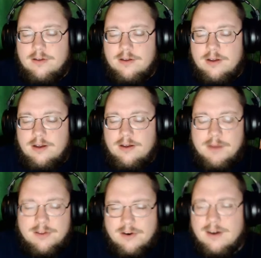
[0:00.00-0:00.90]
um,
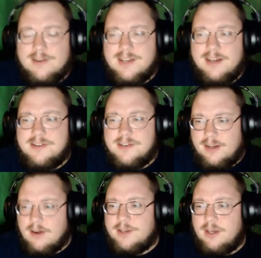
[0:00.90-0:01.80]
other hard sciences
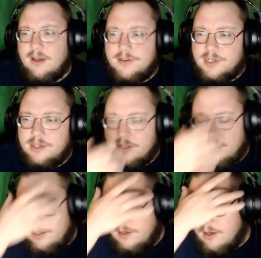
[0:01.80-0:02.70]
like archaeology,
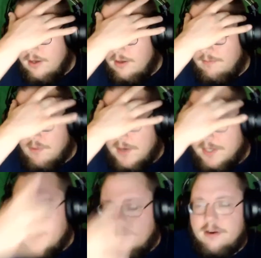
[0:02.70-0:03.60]
the
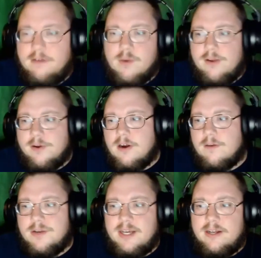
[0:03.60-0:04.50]
breakdown of
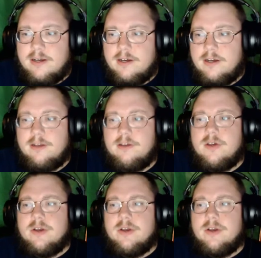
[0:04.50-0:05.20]
radiocarbon data,